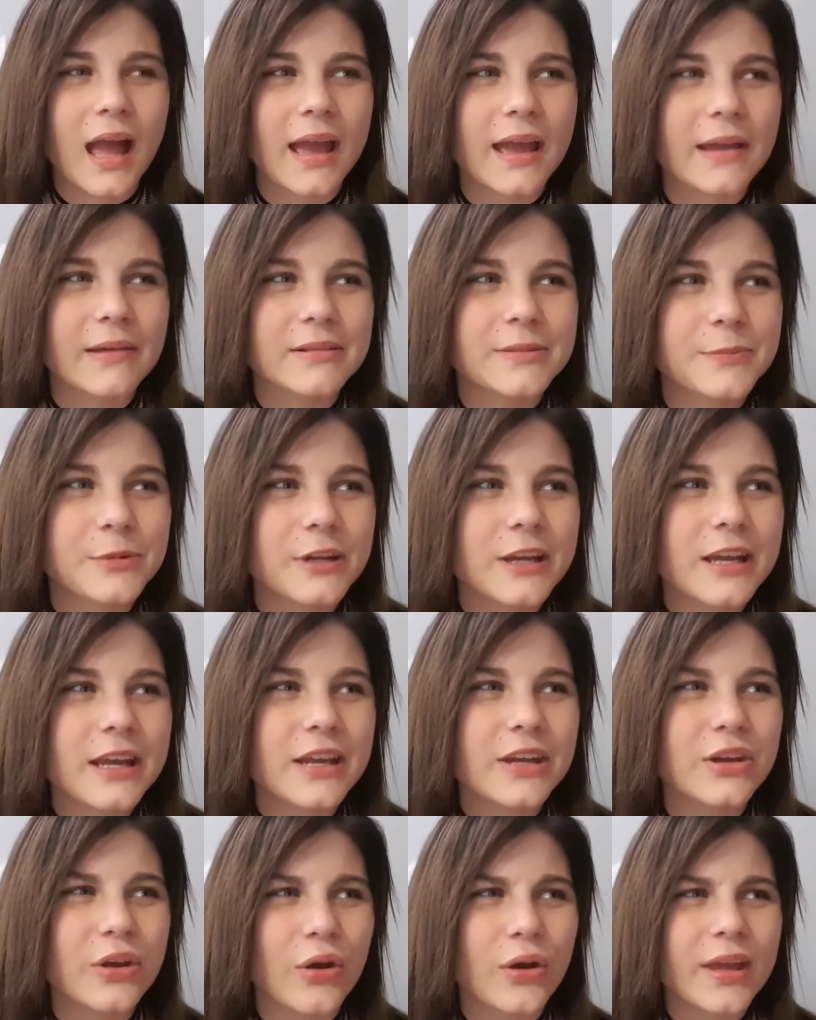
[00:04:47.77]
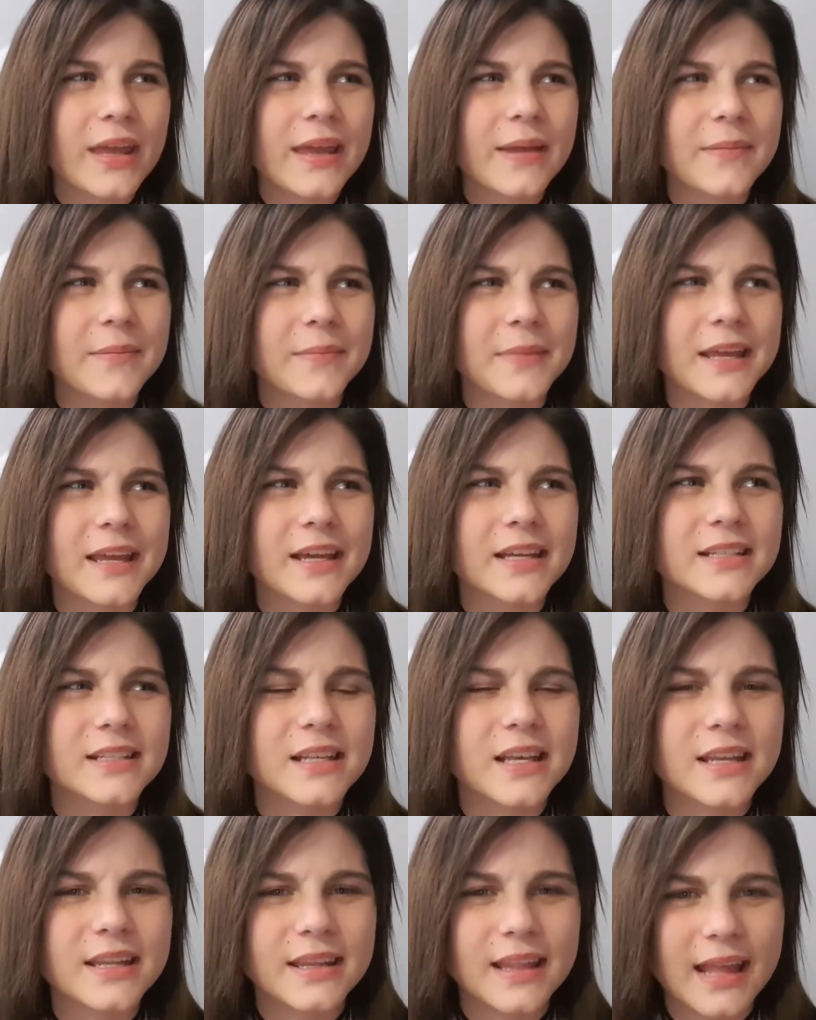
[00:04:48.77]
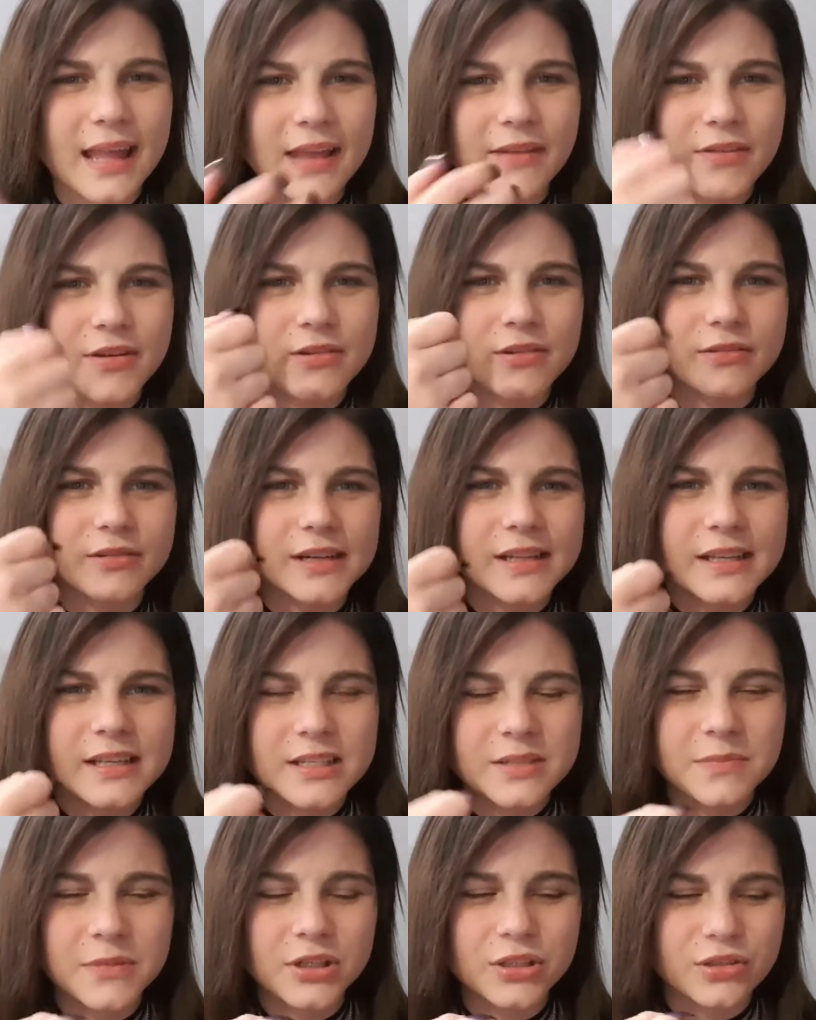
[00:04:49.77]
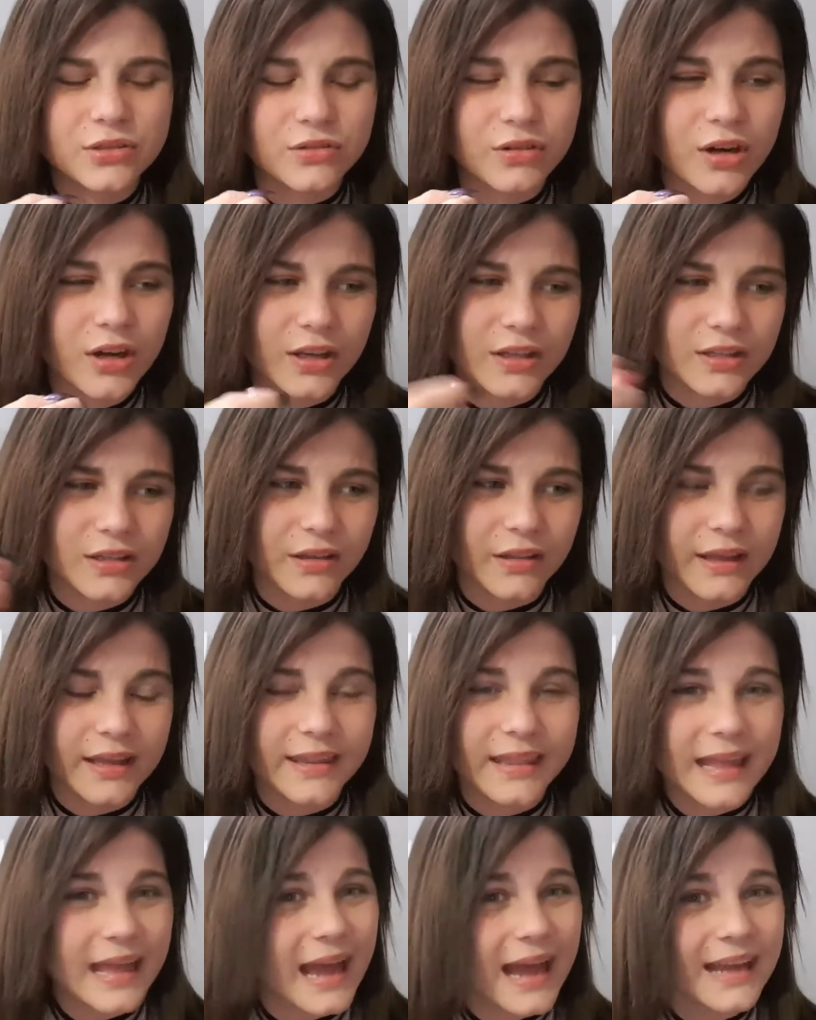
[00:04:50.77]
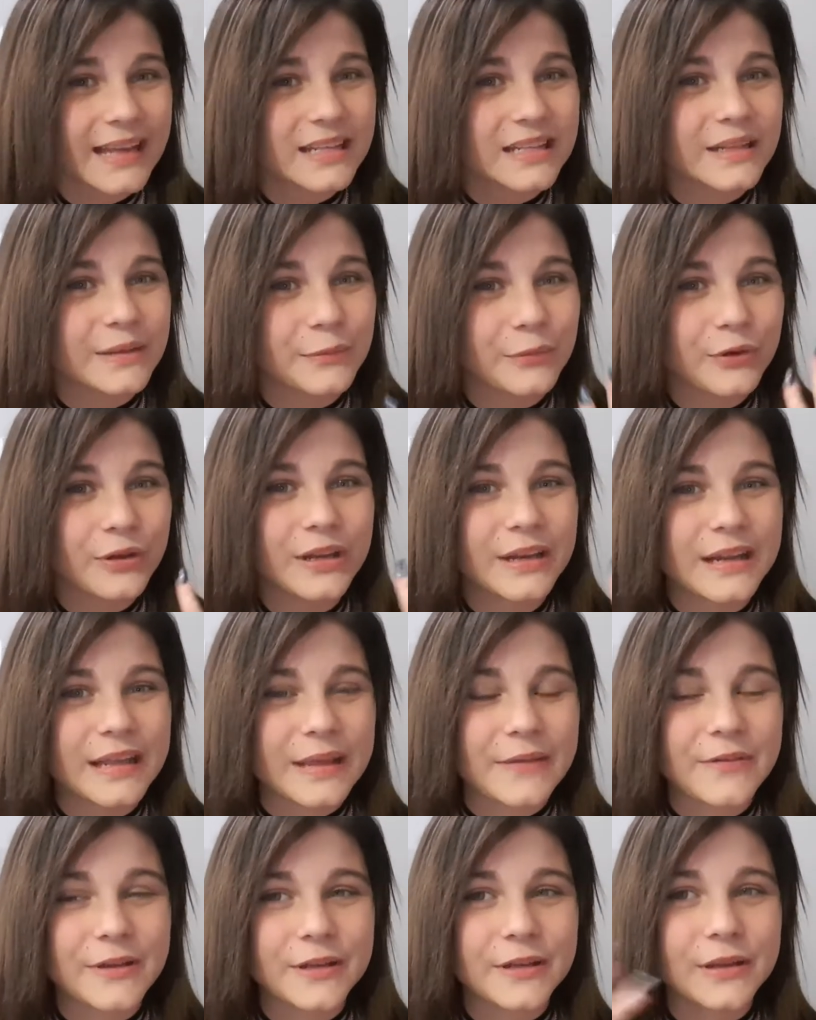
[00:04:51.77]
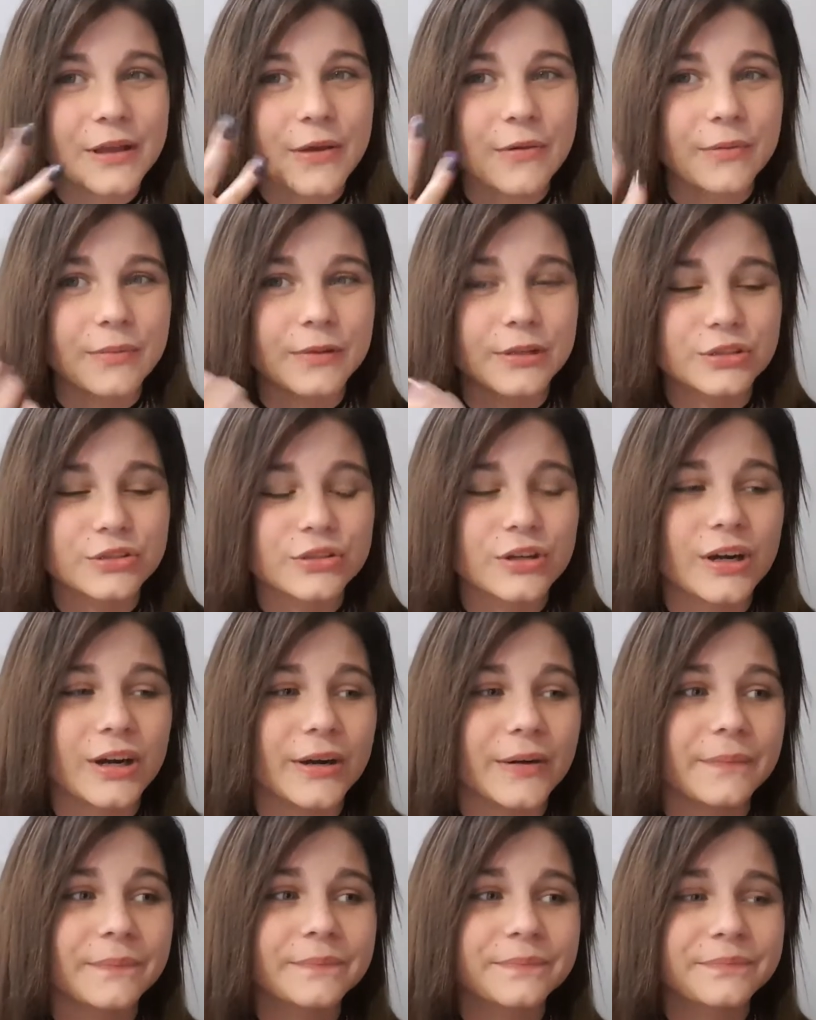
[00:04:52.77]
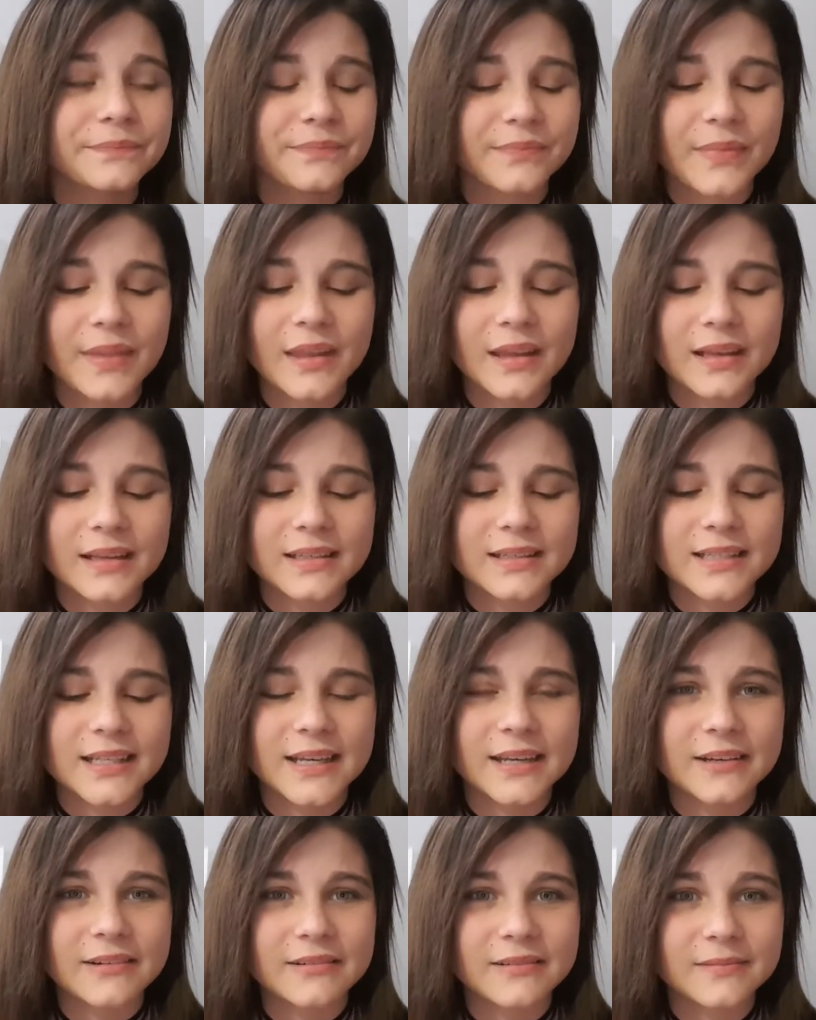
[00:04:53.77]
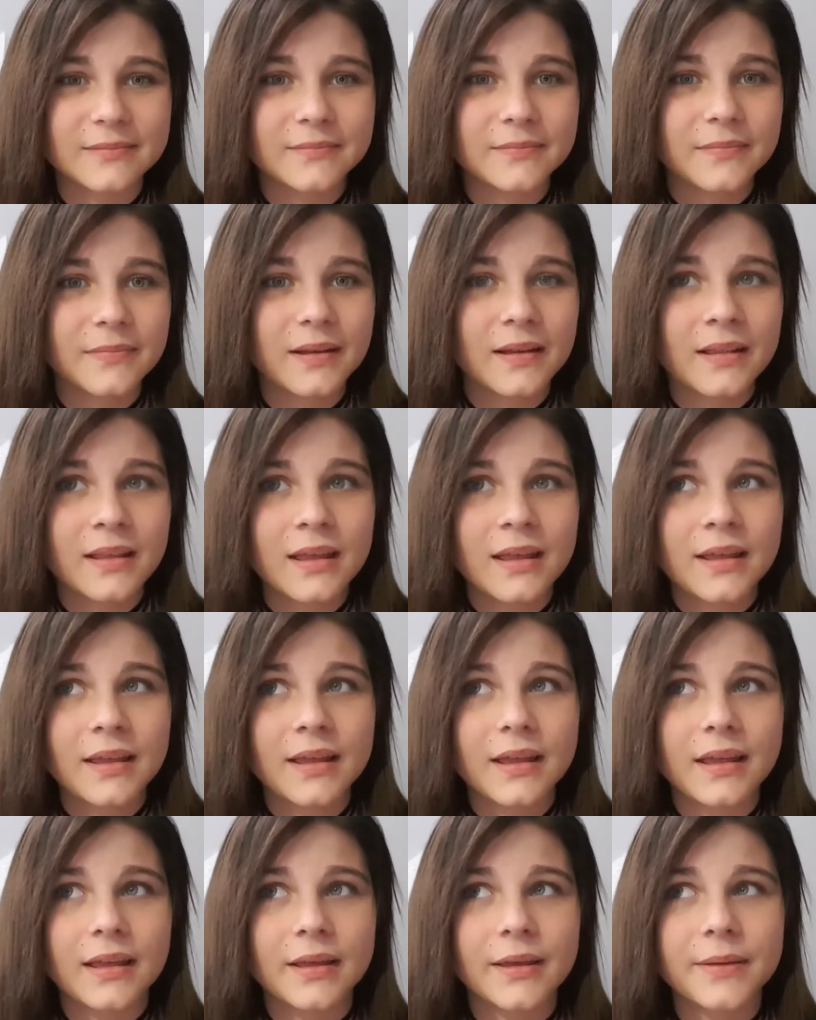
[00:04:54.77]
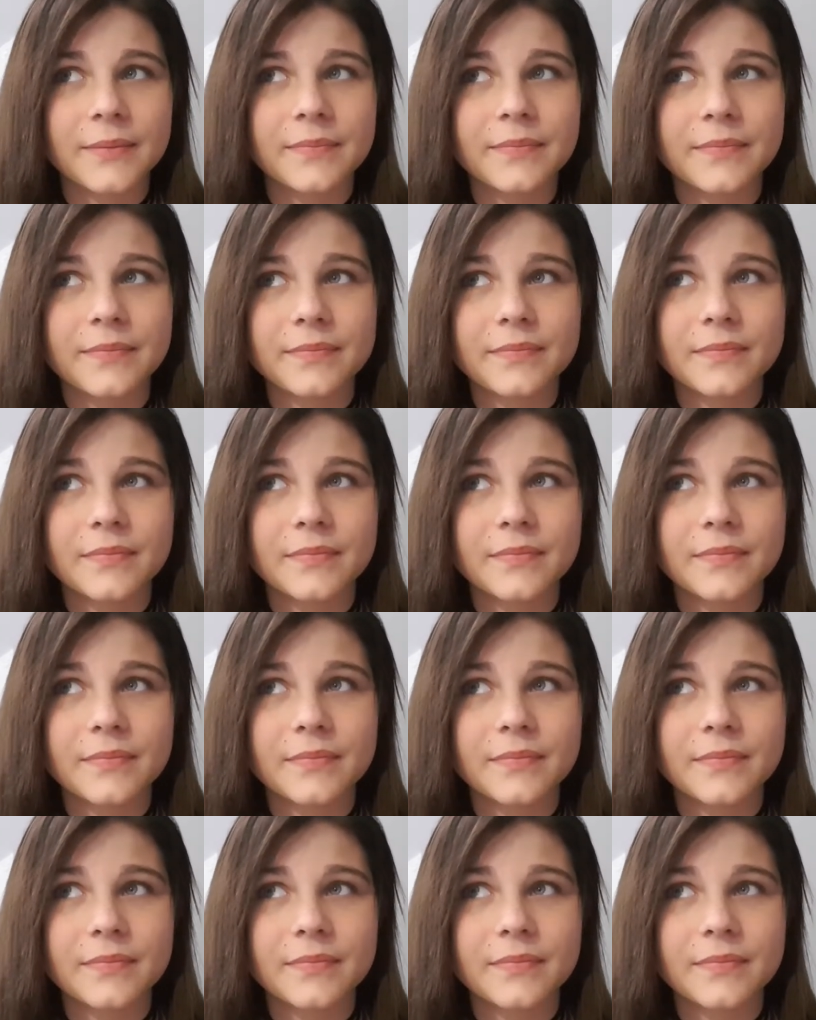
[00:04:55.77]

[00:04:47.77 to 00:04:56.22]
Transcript: it was pretty annoying because they gave you a really small straw so like the ice wouldn't even go up the straw so um